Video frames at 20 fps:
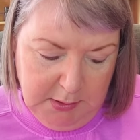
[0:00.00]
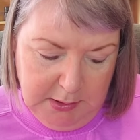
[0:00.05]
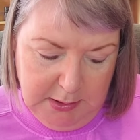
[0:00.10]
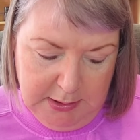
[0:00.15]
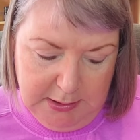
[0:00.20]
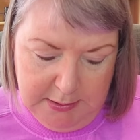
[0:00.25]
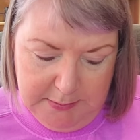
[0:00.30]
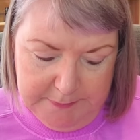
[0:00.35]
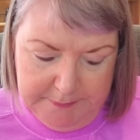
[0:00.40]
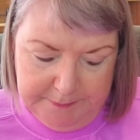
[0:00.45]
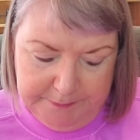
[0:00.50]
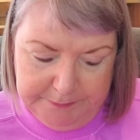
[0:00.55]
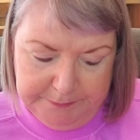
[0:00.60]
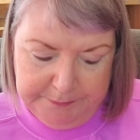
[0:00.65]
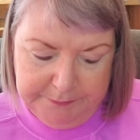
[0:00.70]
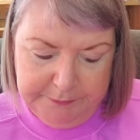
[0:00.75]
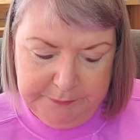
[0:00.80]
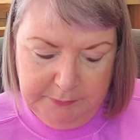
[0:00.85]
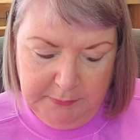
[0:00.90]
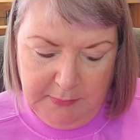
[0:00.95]

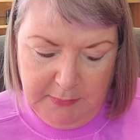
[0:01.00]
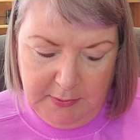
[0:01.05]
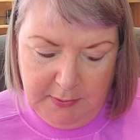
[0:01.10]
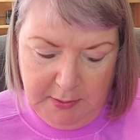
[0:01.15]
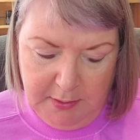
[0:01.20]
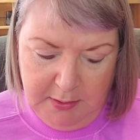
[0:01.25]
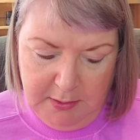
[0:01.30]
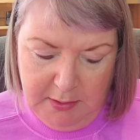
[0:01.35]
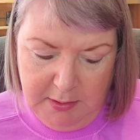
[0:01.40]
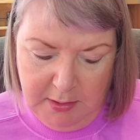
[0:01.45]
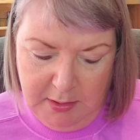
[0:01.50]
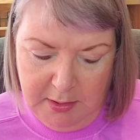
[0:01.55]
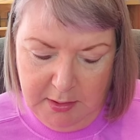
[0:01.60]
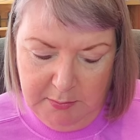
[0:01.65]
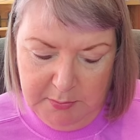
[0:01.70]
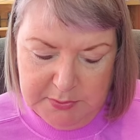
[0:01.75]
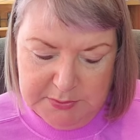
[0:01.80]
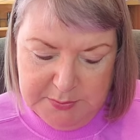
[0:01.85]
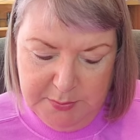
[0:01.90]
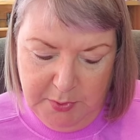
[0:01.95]
I
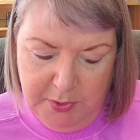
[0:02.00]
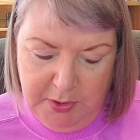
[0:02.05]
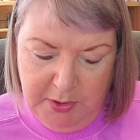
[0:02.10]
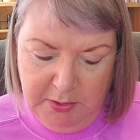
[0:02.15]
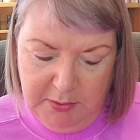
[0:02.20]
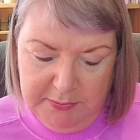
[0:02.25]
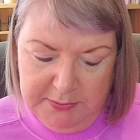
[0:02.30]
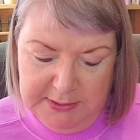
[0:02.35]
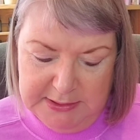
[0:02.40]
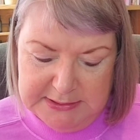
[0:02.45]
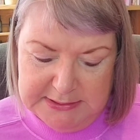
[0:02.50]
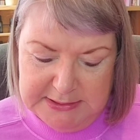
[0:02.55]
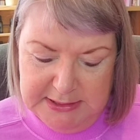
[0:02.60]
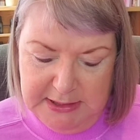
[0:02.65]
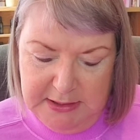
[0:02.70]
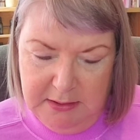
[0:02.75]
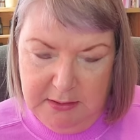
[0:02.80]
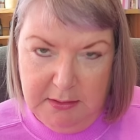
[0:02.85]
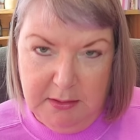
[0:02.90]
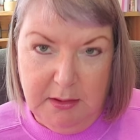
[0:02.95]
was working on this
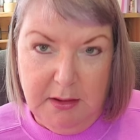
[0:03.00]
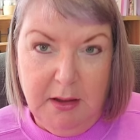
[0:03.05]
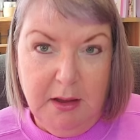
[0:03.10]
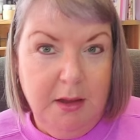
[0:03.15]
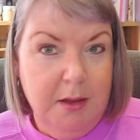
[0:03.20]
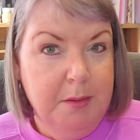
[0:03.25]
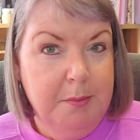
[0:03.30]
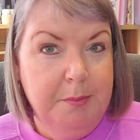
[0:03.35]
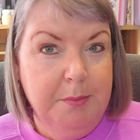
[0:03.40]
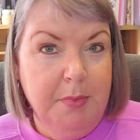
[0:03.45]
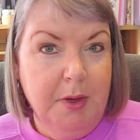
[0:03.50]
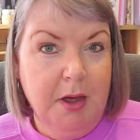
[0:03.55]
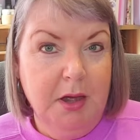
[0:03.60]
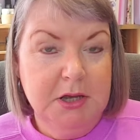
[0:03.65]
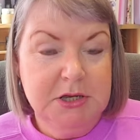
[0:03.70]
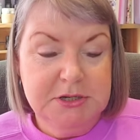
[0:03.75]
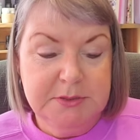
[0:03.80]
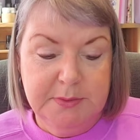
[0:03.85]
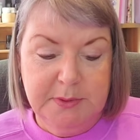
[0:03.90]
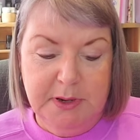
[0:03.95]
in
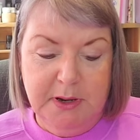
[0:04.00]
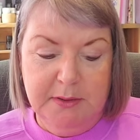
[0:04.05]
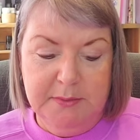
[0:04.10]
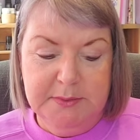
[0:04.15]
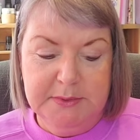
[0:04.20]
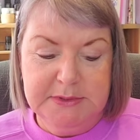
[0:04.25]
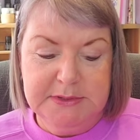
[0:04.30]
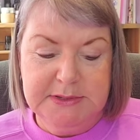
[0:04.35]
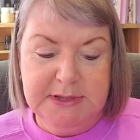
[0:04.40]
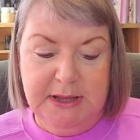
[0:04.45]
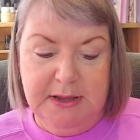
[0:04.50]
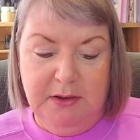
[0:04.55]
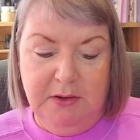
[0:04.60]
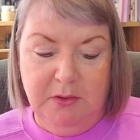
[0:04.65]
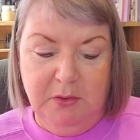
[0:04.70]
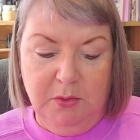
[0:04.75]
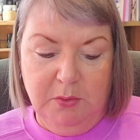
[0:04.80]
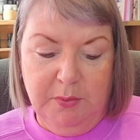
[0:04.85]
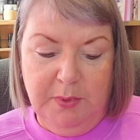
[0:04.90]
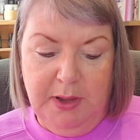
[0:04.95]
March when I was in
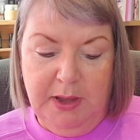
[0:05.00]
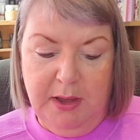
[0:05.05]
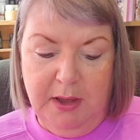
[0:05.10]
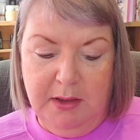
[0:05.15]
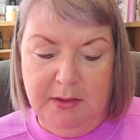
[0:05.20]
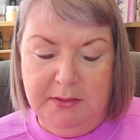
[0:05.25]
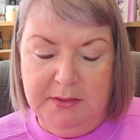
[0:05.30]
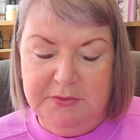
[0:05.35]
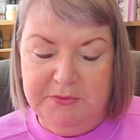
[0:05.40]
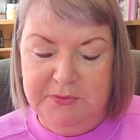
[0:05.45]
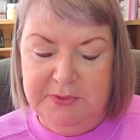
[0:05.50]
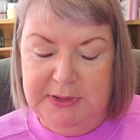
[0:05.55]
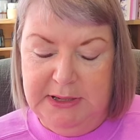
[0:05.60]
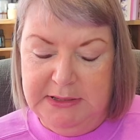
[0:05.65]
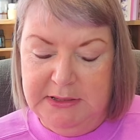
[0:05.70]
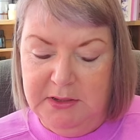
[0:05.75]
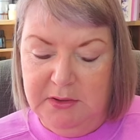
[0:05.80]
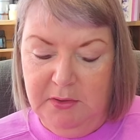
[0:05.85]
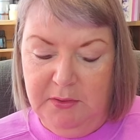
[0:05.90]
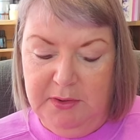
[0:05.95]
Norway. I
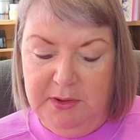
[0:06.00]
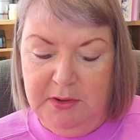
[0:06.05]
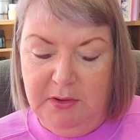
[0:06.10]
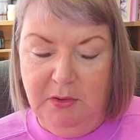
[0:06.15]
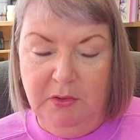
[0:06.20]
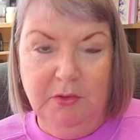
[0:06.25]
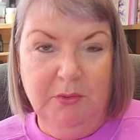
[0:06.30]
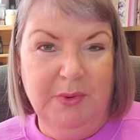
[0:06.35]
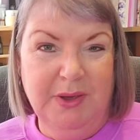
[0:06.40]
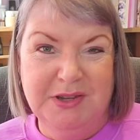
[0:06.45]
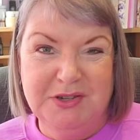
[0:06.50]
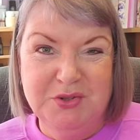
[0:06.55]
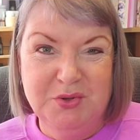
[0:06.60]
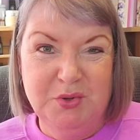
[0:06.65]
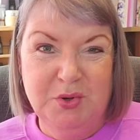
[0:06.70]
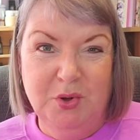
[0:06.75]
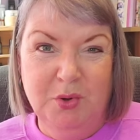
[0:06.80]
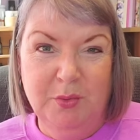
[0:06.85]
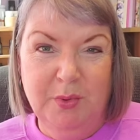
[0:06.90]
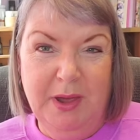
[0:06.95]
knitted on it on the way
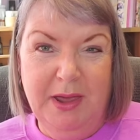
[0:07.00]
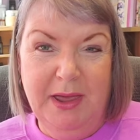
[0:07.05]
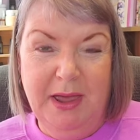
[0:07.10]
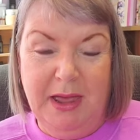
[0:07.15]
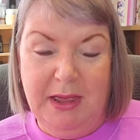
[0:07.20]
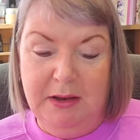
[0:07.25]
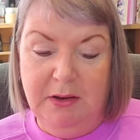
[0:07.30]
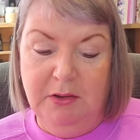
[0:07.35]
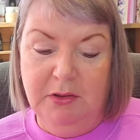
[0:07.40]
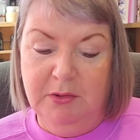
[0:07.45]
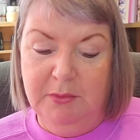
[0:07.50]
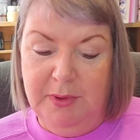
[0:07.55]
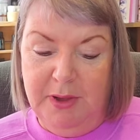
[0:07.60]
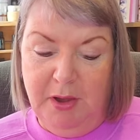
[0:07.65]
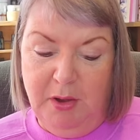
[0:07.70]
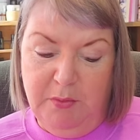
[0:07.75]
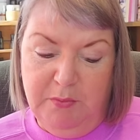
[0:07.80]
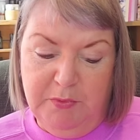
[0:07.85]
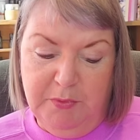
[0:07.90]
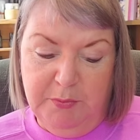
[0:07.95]
to Norway and on the way
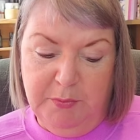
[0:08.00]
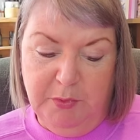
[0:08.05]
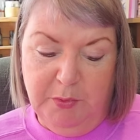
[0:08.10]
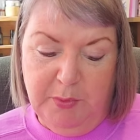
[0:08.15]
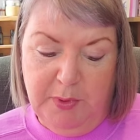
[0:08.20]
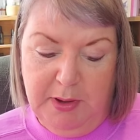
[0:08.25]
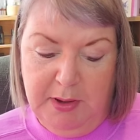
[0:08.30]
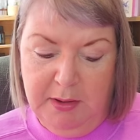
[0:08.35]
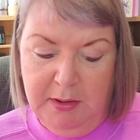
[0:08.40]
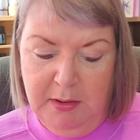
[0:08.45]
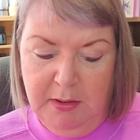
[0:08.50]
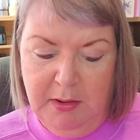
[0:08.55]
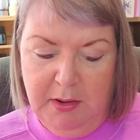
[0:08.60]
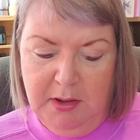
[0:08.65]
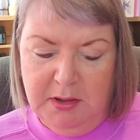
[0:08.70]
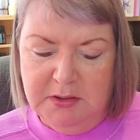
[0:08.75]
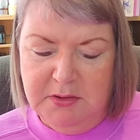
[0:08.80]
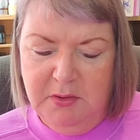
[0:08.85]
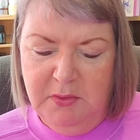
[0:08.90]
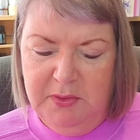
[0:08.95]
home from Norway.
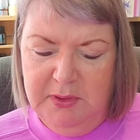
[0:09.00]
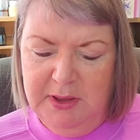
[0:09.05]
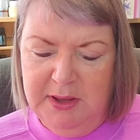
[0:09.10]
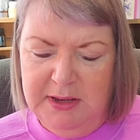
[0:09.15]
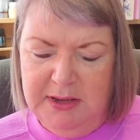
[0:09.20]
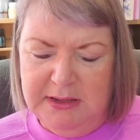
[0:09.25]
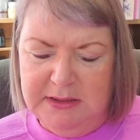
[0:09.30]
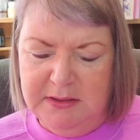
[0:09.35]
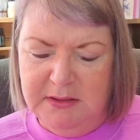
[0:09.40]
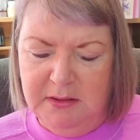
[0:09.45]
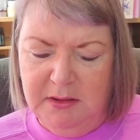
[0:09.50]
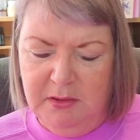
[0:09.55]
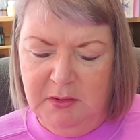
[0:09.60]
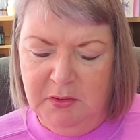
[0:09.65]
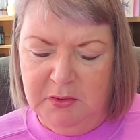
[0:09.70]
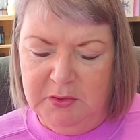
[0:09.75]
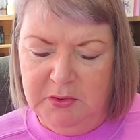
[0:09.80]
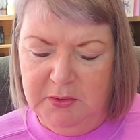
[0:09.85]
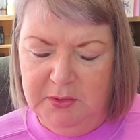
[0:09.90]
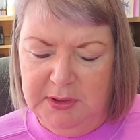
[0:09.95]
Don't think I knitted a
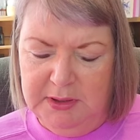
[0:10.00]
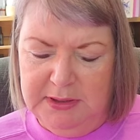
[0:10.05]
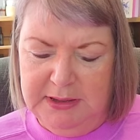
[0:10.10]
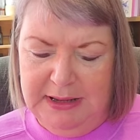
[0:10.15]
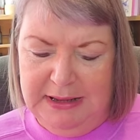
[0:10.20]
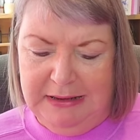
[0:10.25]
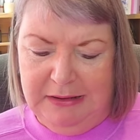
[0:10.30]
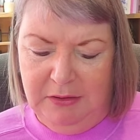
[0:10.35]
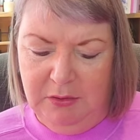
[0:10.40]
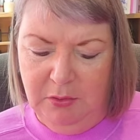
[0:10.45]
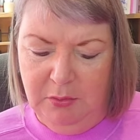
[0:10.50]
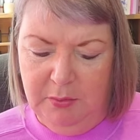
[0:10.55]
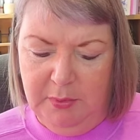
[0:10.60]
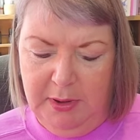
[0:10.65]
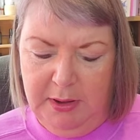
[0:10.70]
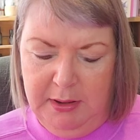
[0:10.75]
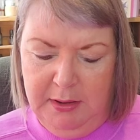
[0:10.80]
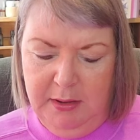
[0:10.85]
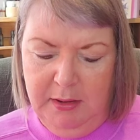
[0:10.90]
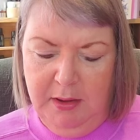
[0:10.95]
lot on it in
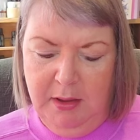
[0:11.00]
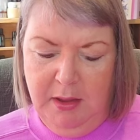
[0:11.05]
Norway,